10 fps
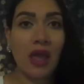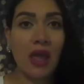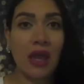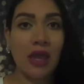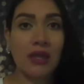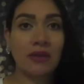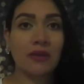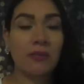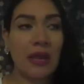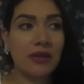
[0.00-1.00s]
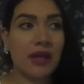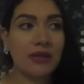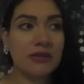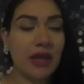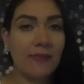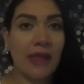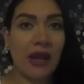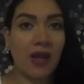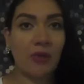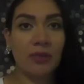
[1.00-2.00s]
and by next time that
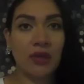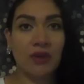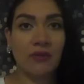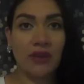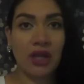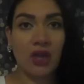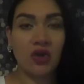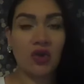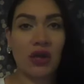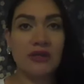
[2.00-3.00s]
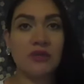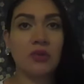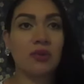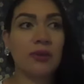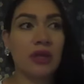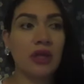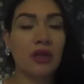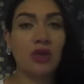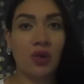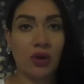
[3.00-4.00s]
I upload a video you guys will be
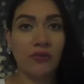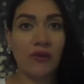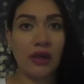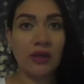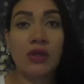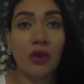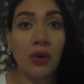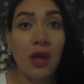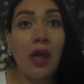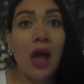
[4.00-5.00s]
notified so